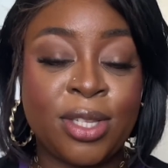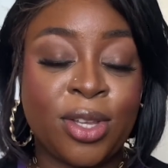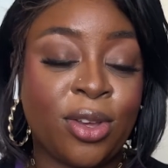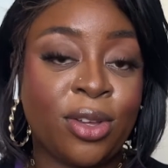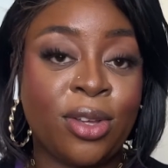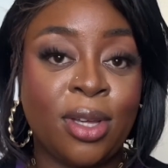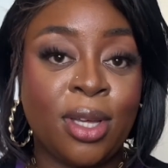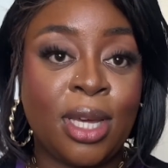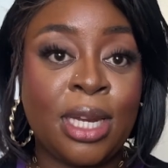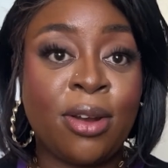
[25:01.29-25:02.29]
So
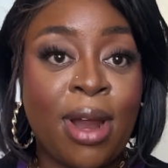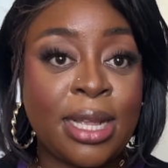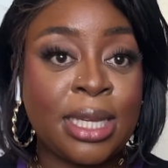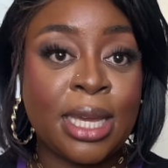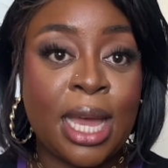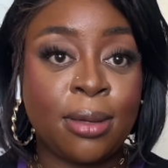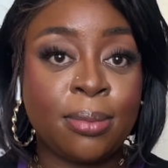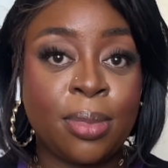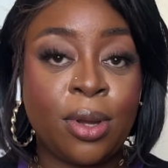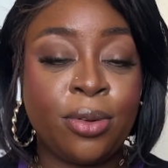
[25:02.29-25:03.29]
in a writing
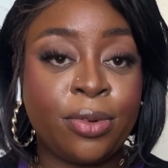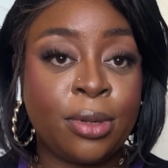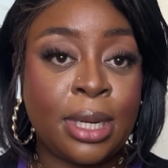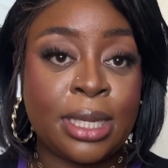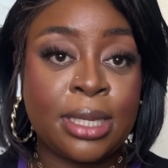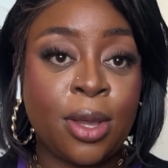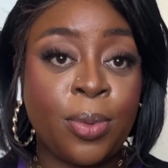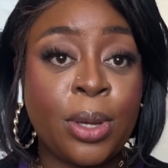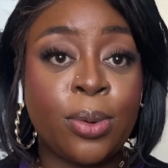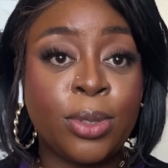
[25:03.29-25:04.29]
camp over, let's say, a
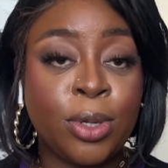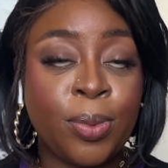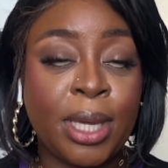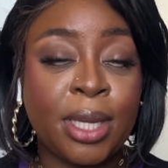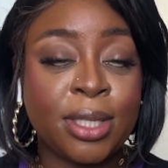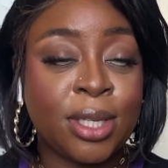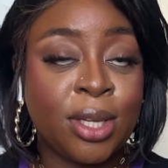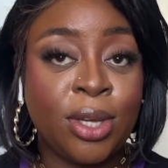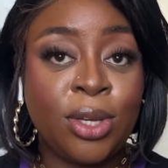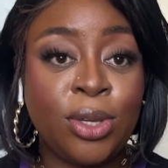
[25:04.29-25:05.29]
week or 2 weeks,
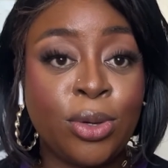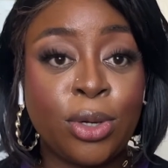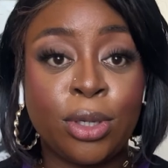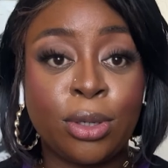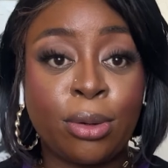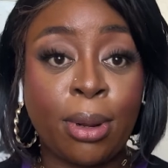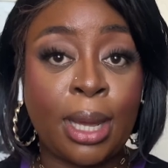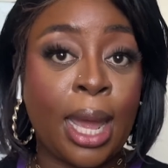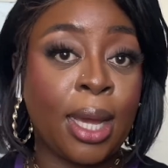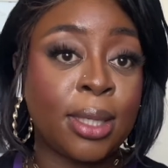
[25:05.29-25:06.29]
you can
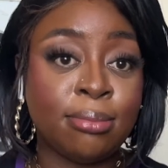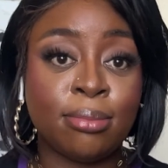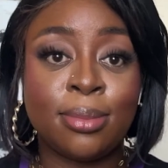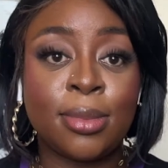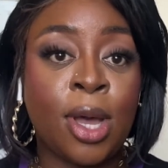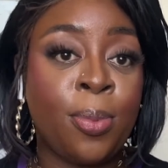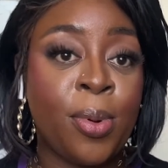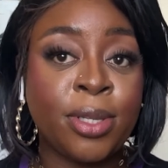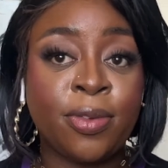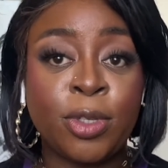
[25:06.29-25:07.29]
create
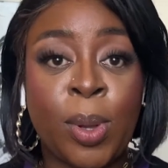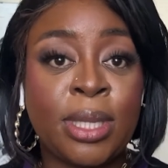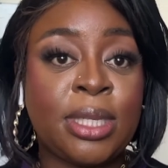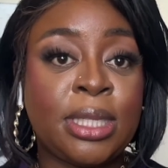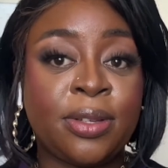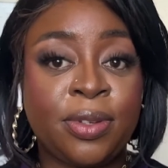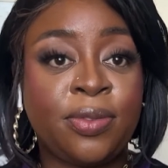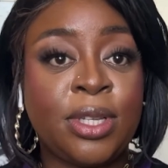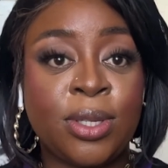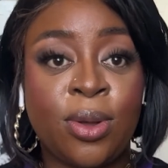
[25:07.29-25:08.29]
upwards of 20 to
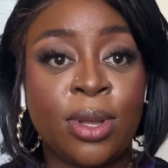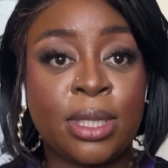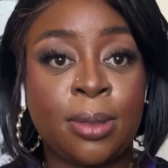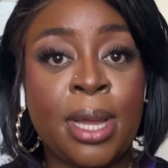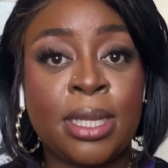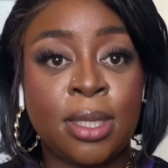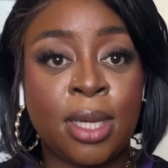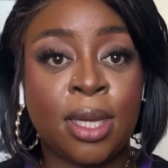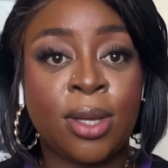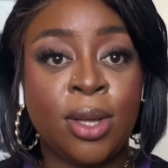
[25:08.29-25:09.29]
50 songs,
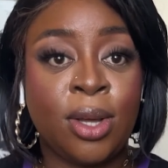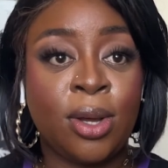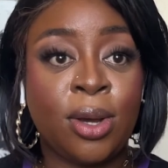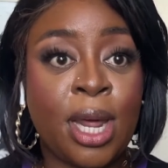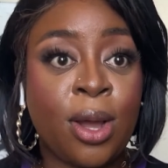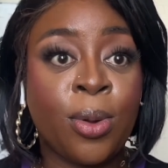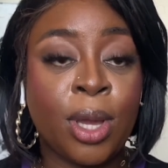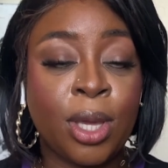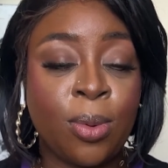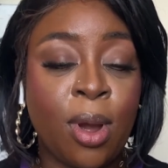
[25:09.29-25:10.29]
depending on how
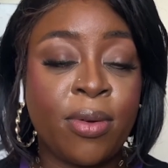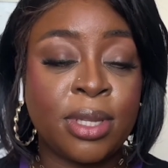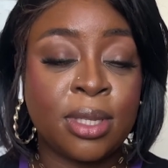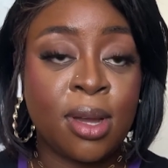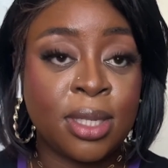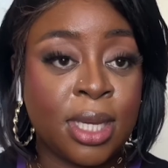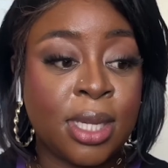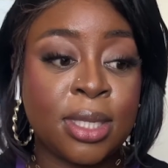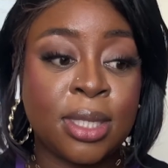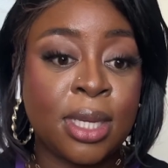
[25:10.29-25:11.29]
quick you are as an
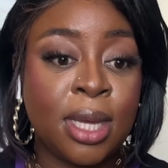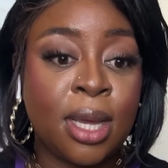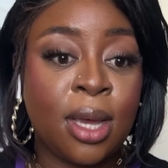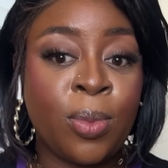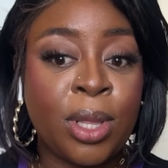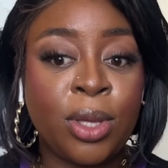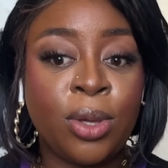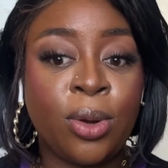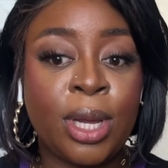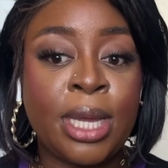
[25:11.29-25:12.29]
artist and whether
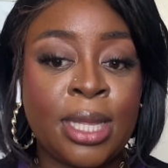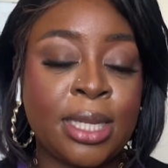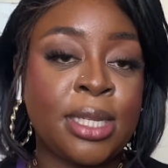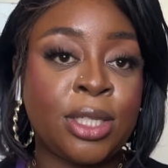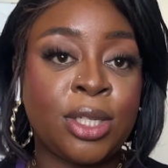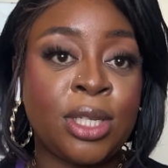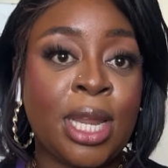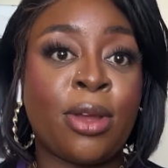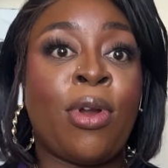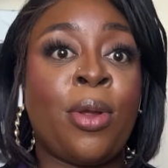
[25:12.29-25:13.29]
you're in that session to
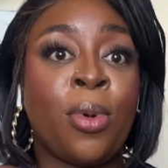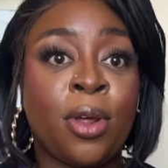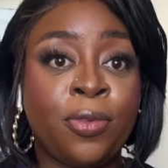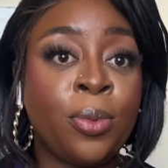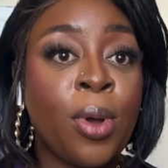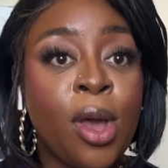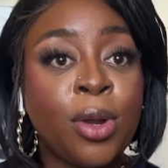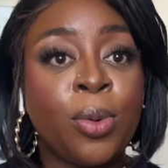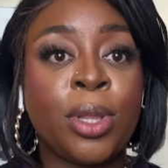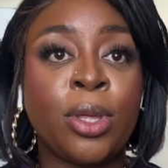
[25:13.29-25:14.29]
like write word for word,
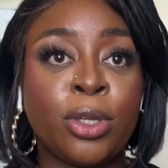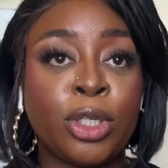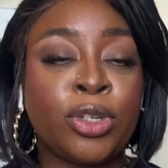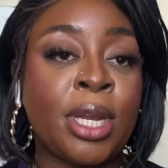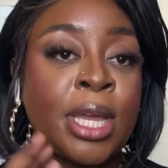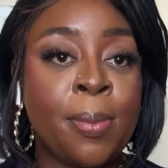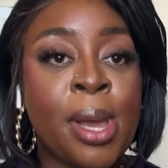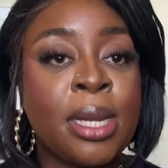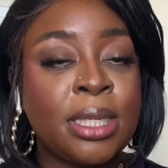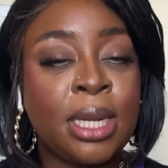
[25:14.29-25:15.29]
or whether you're just trying to get
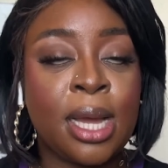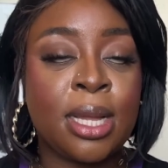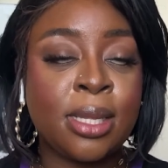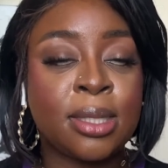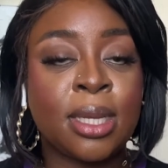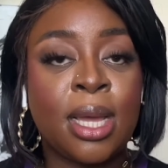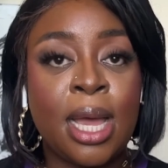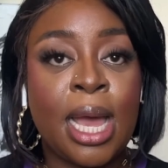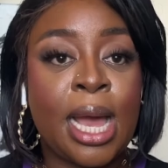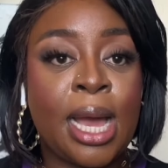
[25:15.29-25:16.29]
melody lines.
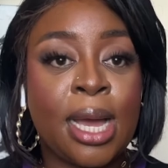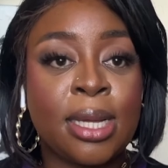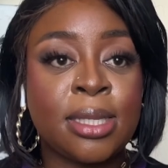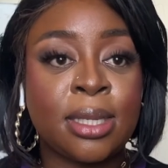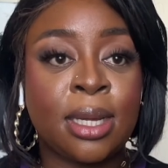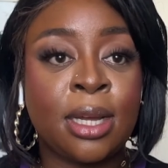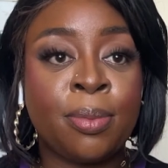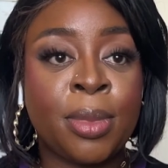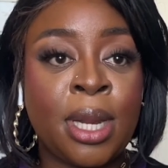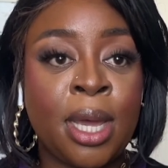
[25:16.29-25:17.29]
And
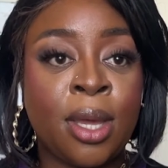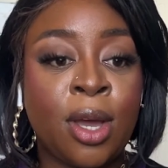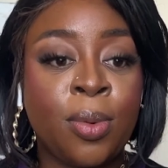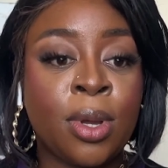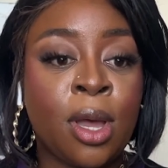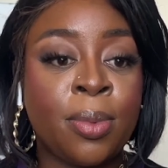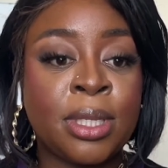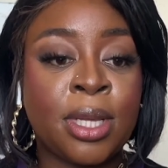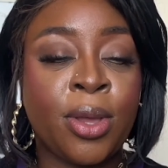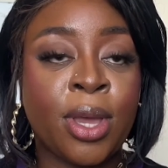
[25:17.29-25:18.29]
an A&R will come and
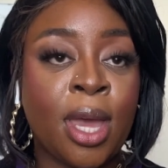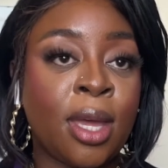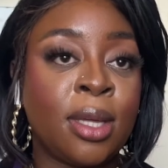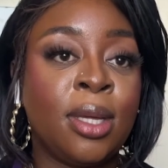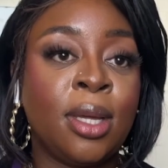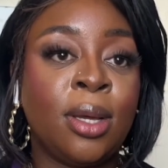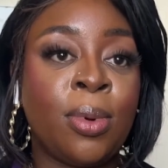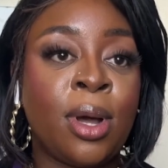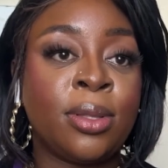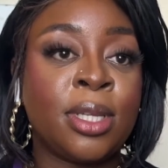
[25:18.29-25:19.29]
say, okay,
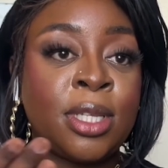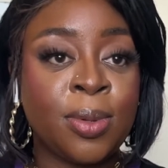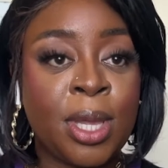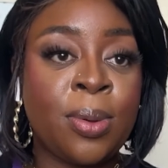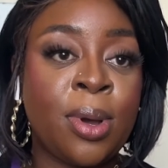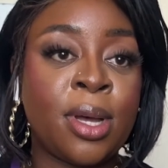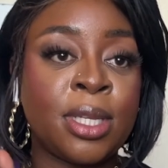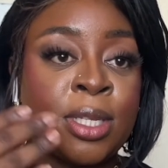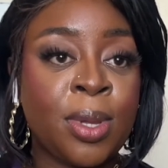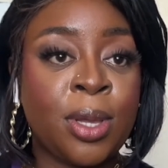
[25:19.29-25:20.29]
well, this is where you are,
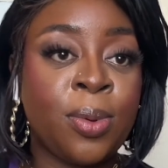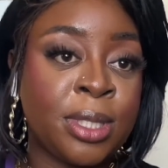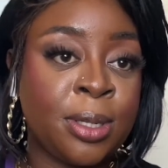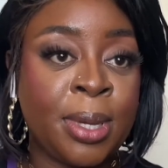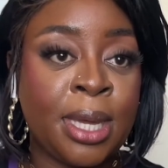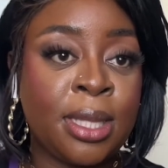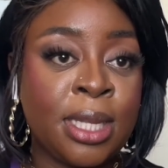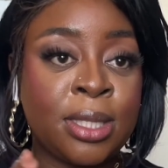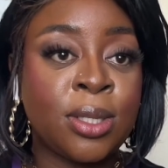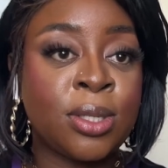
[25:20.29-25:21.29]
this is where you want to be,
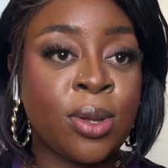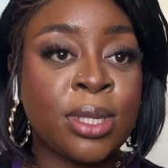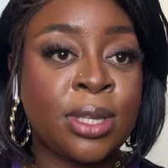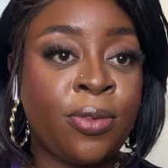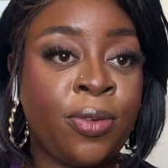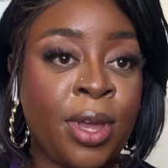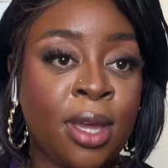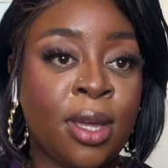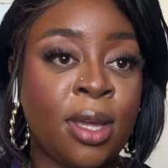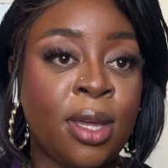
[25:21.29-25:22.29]
these are the songs that fit
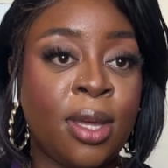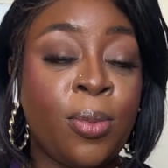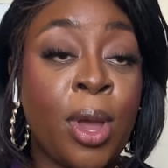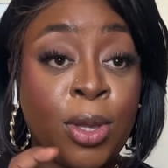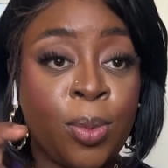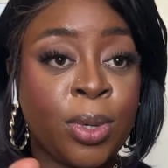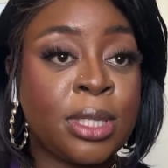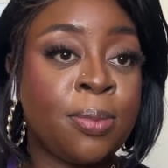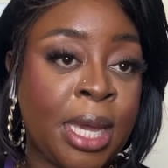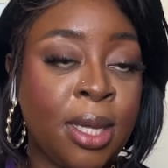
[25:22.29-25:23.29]
where you want
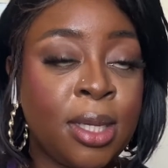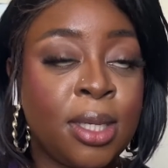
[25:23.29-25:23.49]
to be.